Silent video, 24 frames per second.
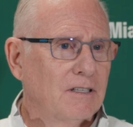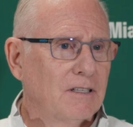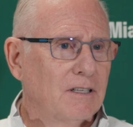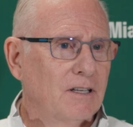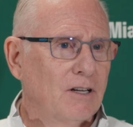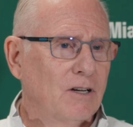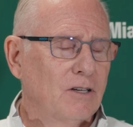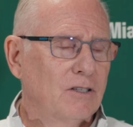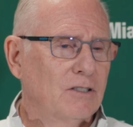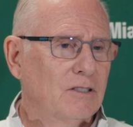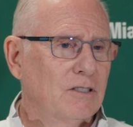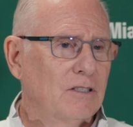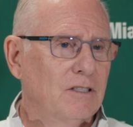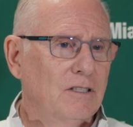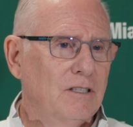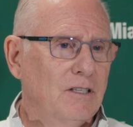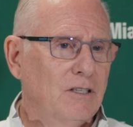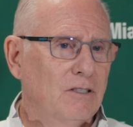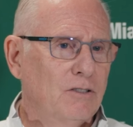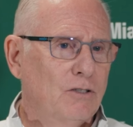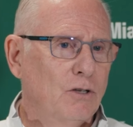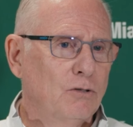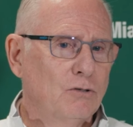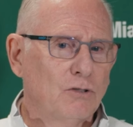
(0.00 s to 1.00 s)
You know,
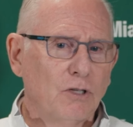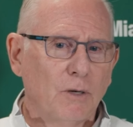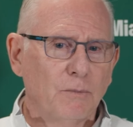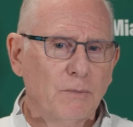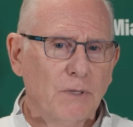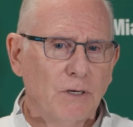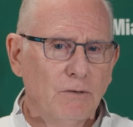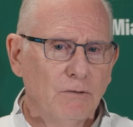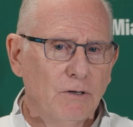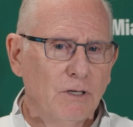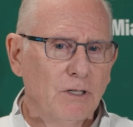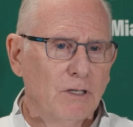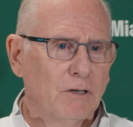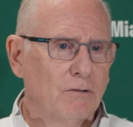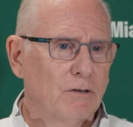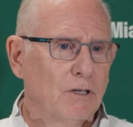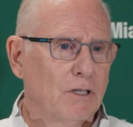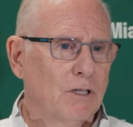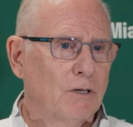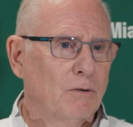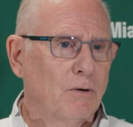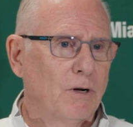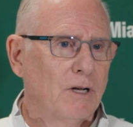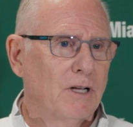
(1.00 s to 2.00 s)
you do something really,
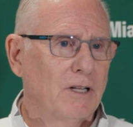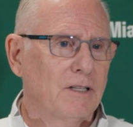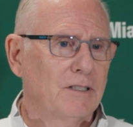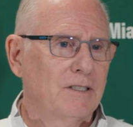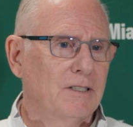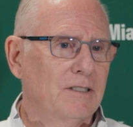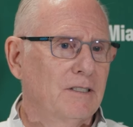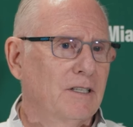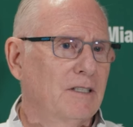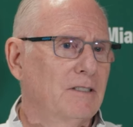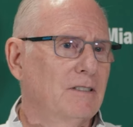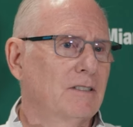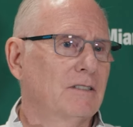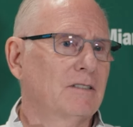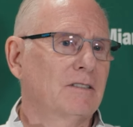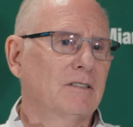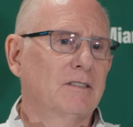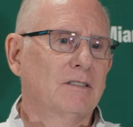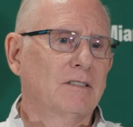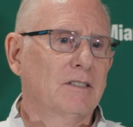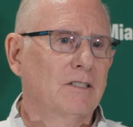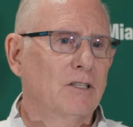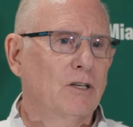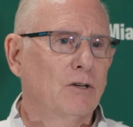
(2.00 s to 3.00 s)
really well, and then
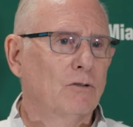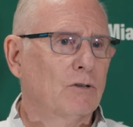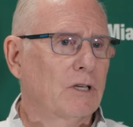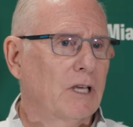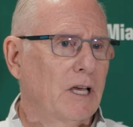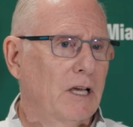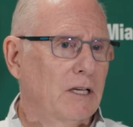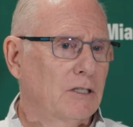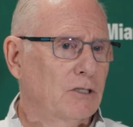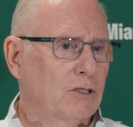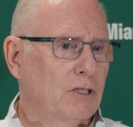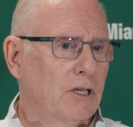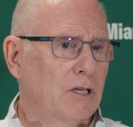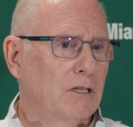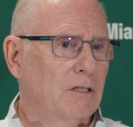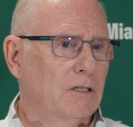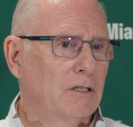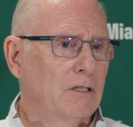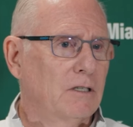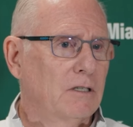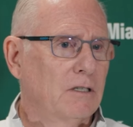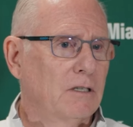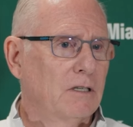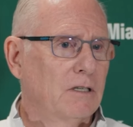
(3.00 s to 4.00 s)
you don't cash in.